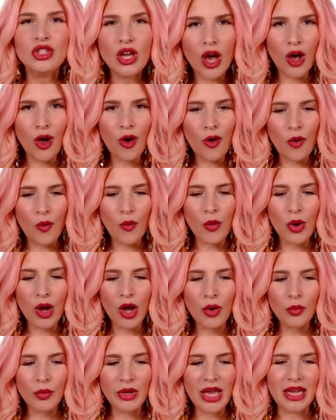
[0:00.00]

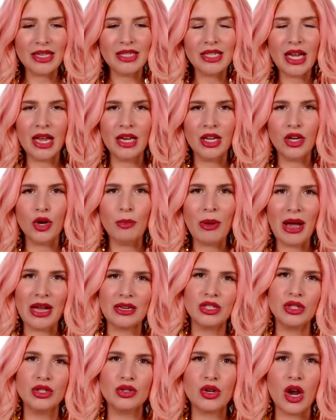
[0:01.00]
So we had to kind of go
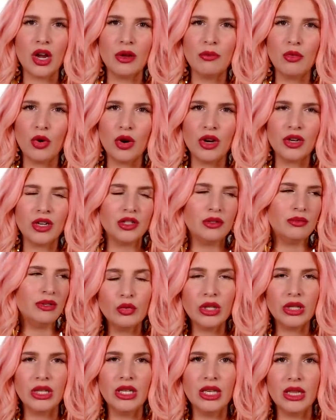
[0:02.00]
back to the drawing board because
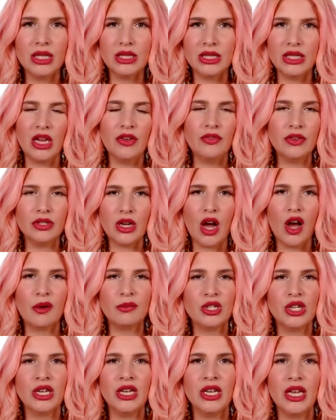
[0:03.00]
really the safest
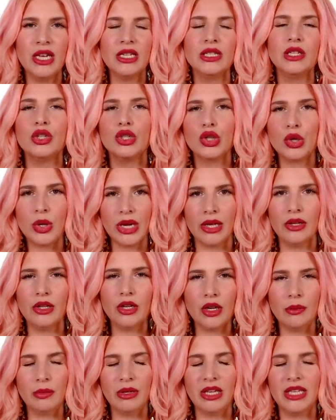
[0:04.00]
option is a
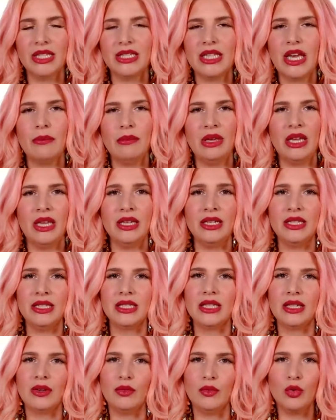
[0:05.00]
trailer because that
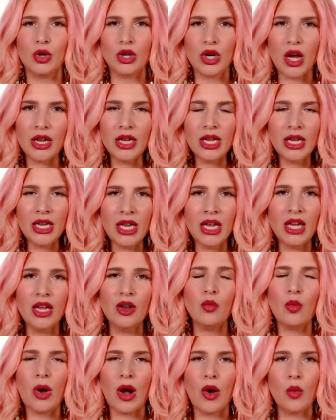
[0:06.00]
means we're not in
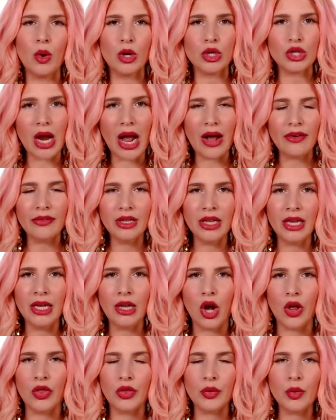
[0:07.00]
it while we're
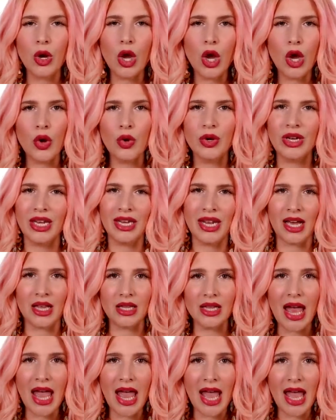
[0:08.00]
traveling on the road in
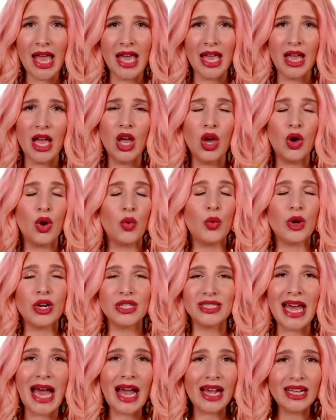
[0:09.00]
LA where
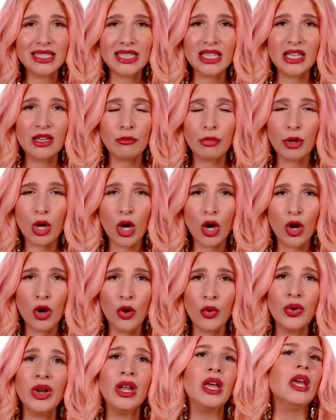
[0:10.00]
it's accident
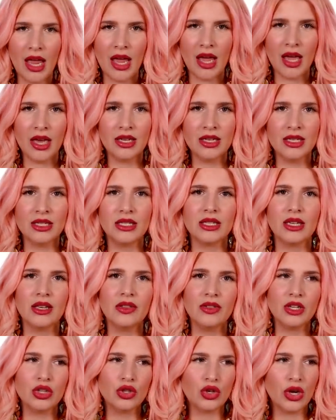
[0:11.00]
prone and
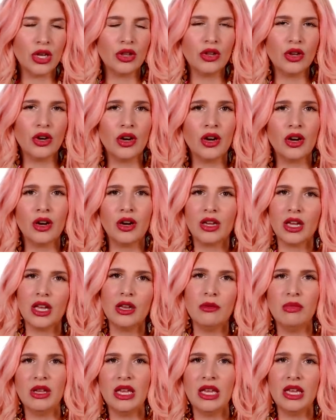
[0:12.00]
the trailer
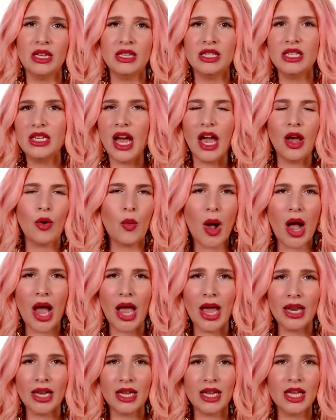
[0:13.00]
can be
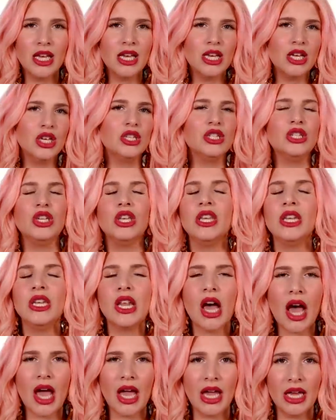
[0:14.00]
DIY'd to the
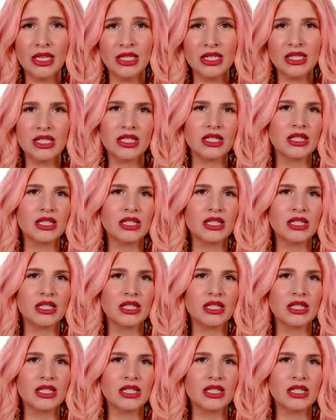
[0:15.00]
nines.